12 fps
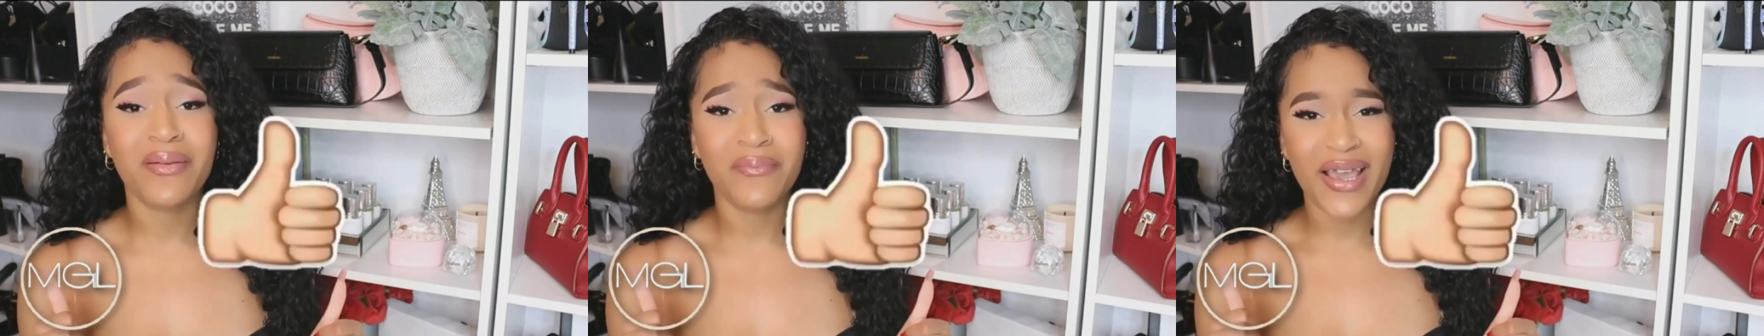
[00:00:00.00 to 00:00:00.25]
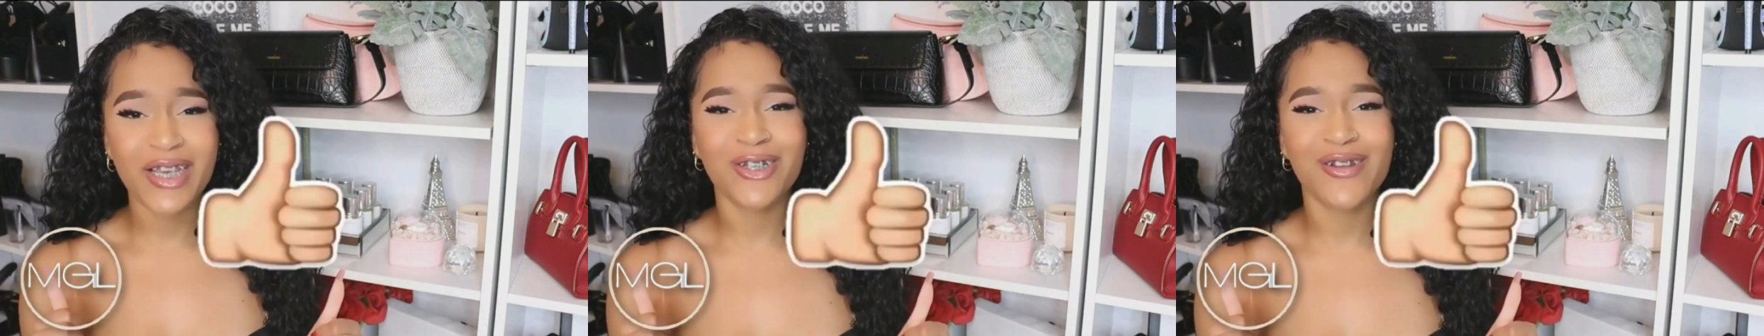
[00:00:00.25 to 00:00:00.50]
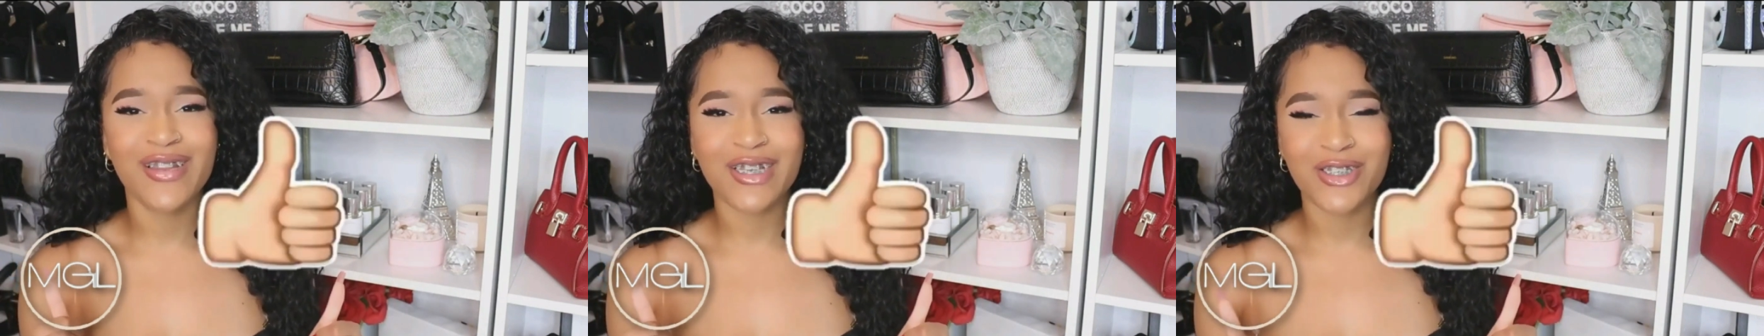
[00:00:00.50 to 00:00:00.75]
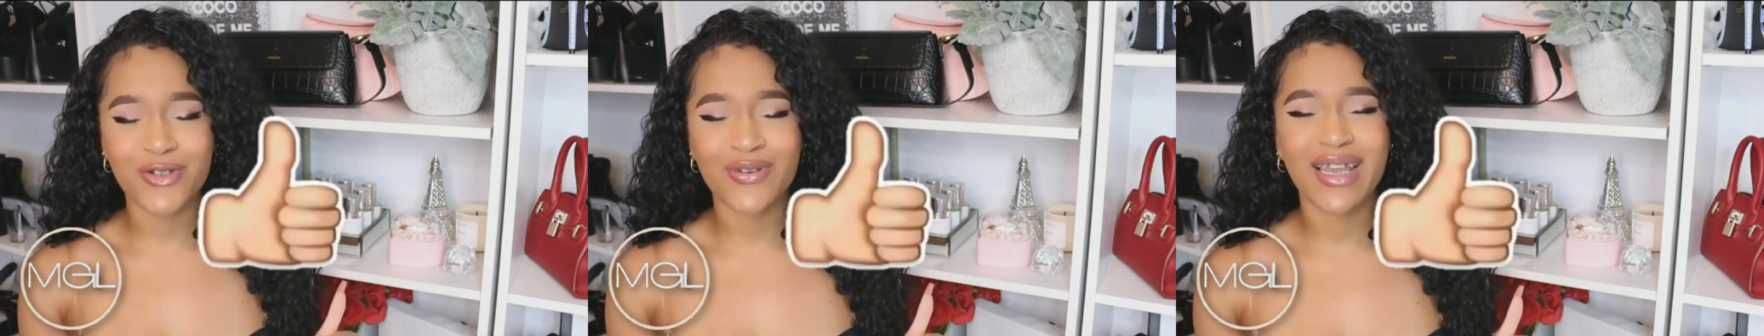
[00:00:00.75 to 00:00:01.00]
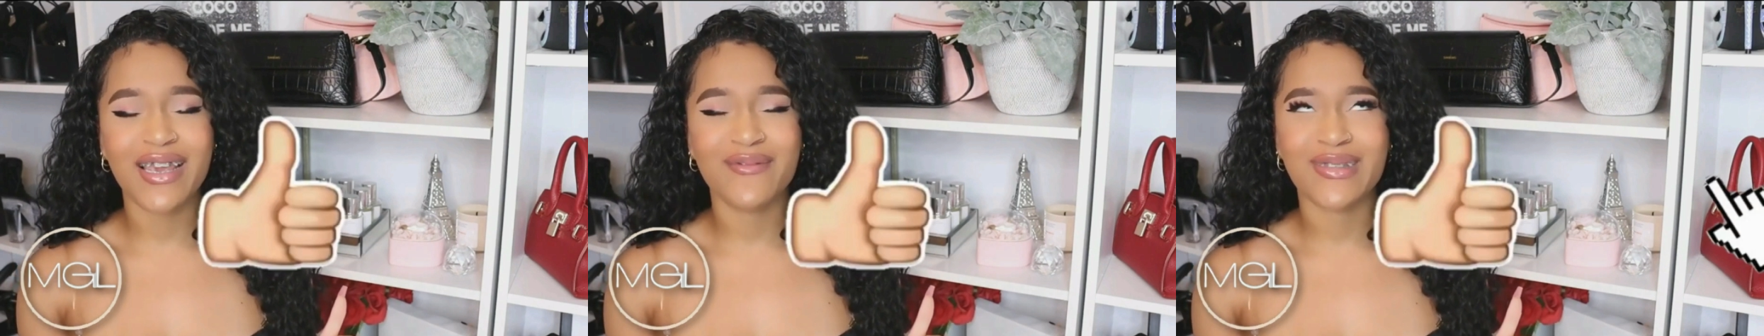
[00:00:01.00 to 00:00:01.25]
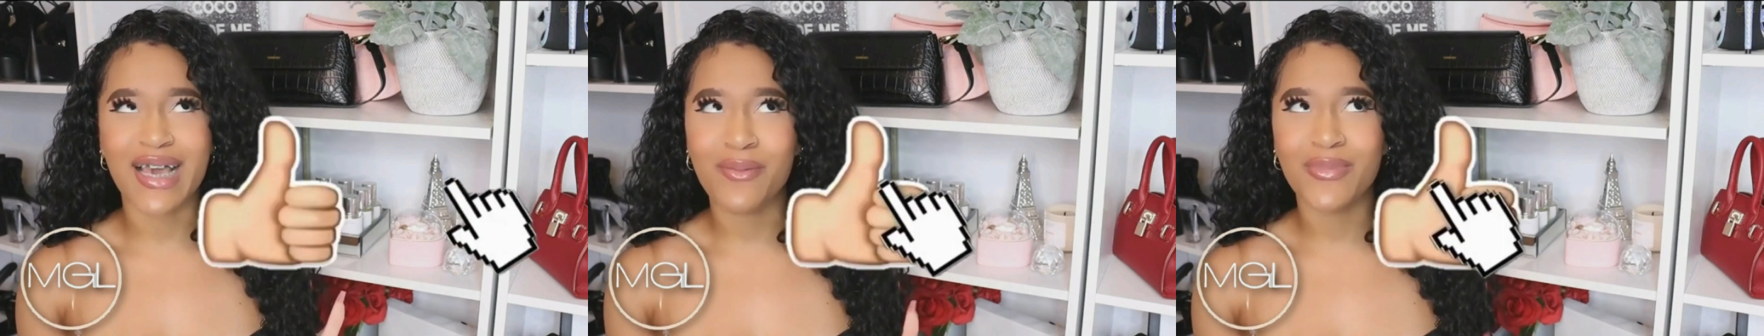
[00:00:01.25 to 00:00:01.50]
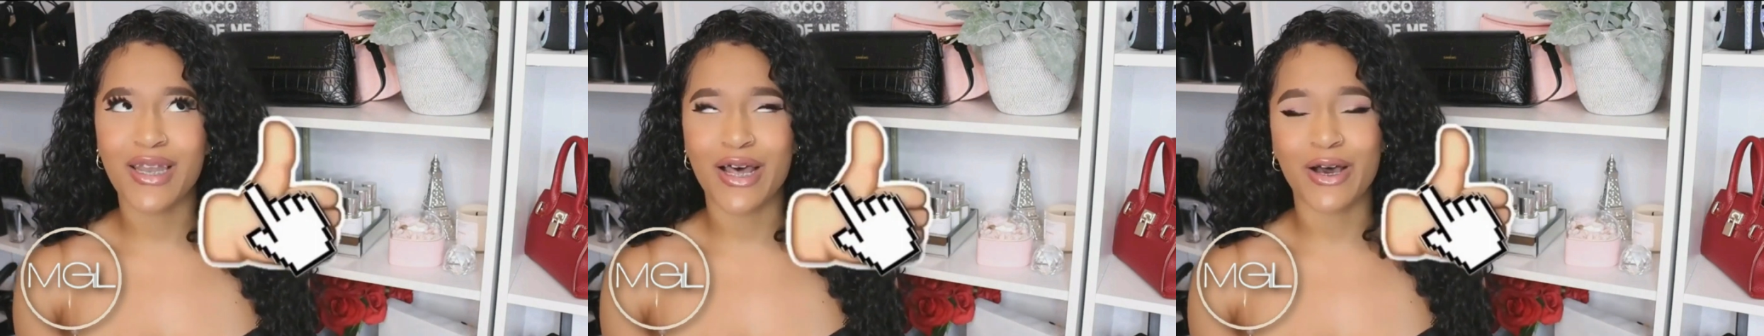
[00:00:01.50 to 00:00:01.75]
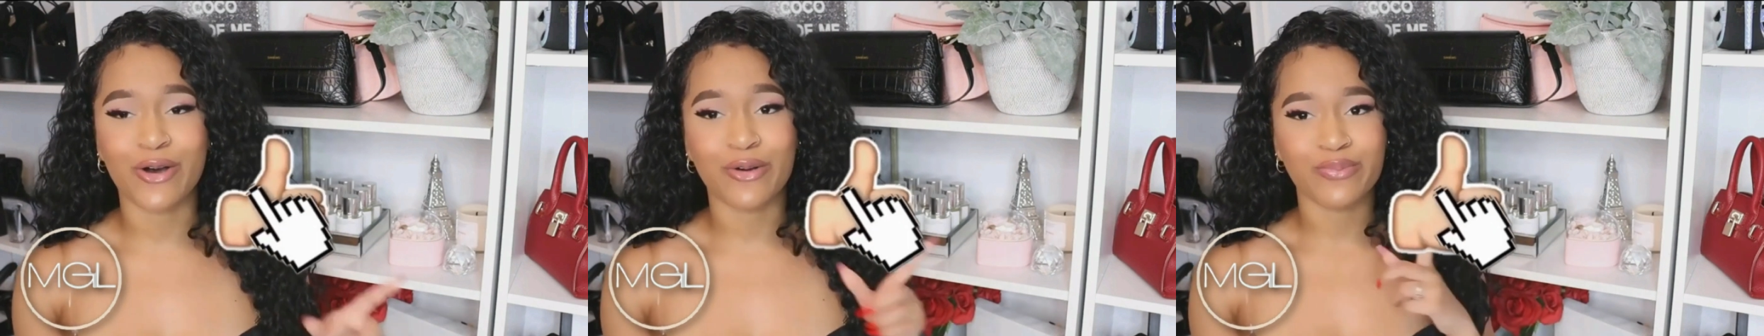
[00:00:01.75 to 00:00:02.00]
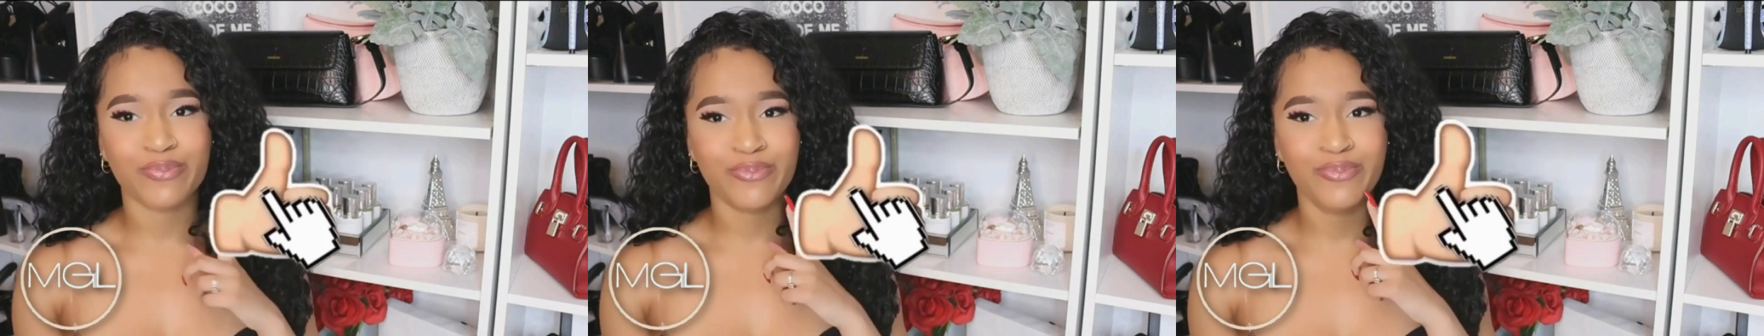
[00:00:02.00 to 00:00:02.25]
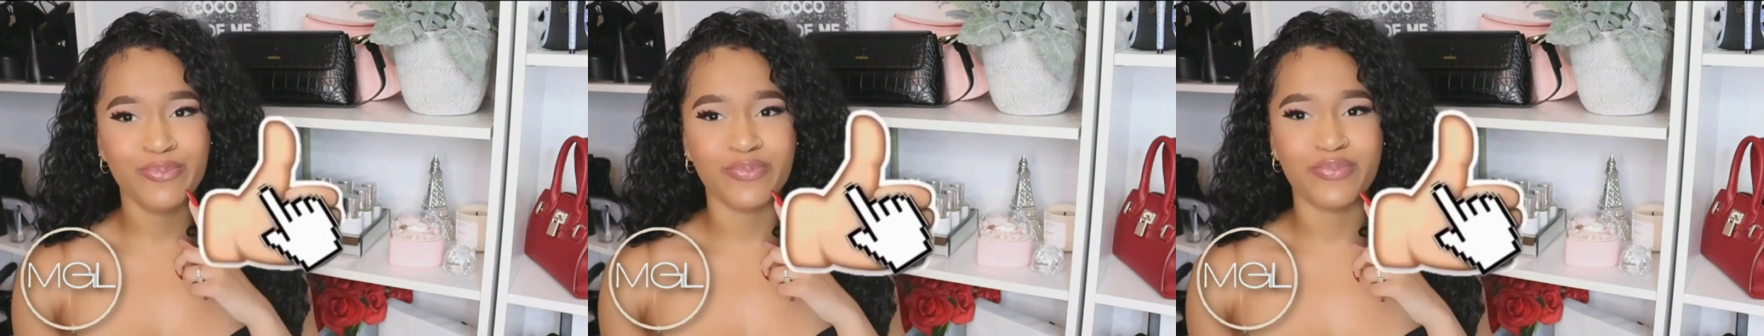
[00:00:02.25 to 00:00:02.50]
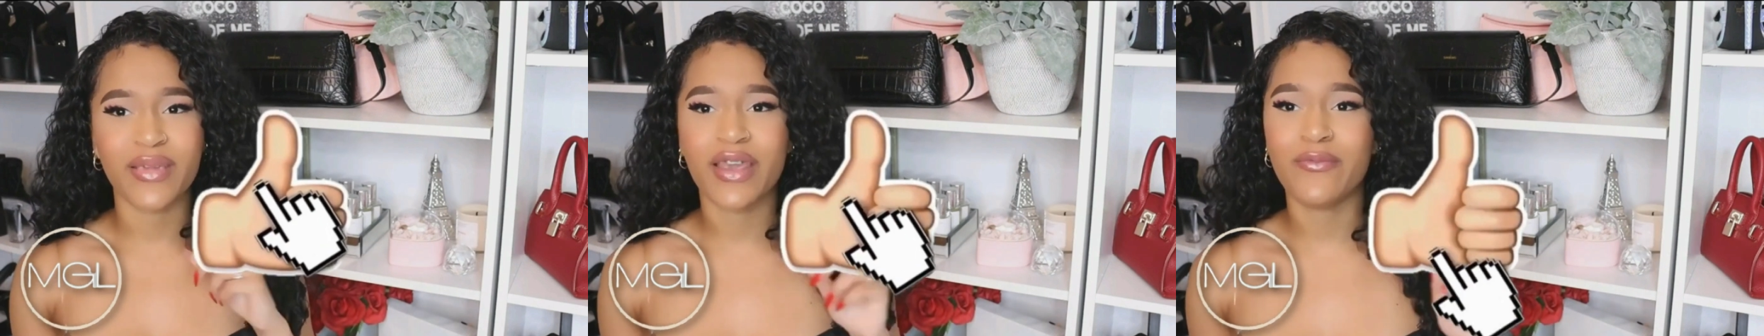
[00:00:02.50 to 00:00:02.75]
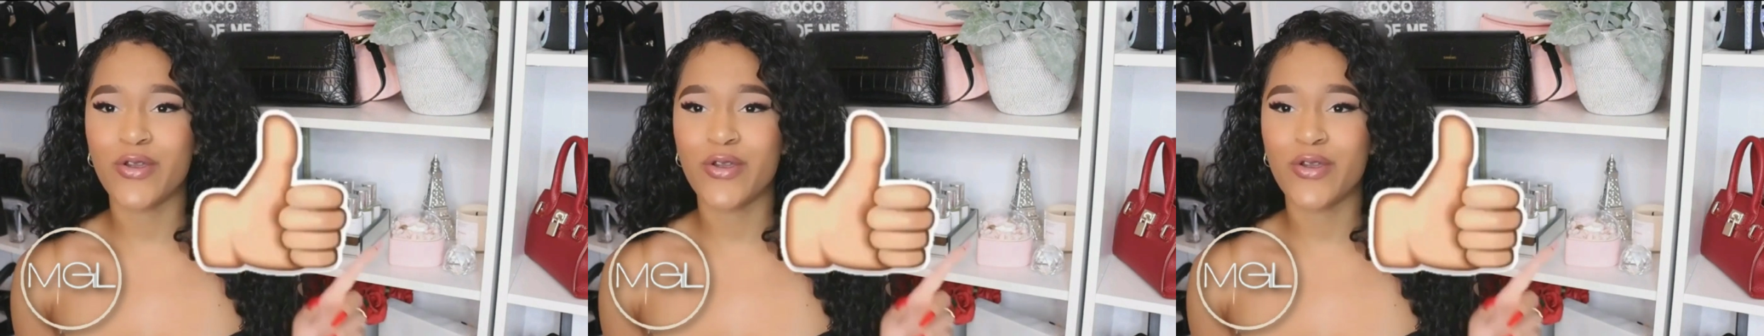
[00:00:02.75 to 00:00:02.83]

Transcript: and make sure that you leave down below, hmm,